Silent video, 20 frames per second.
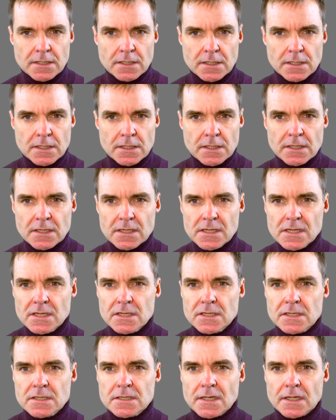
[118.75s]
Make
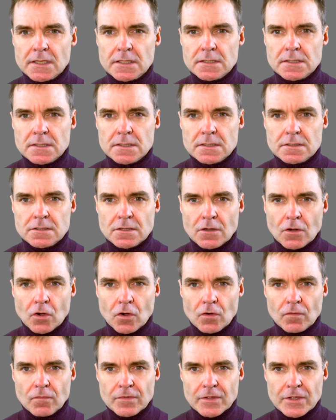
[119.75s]
sure you
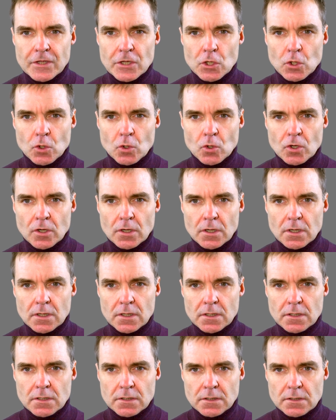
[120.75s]
set your camera
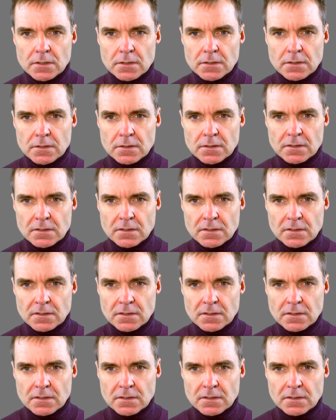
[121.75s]
for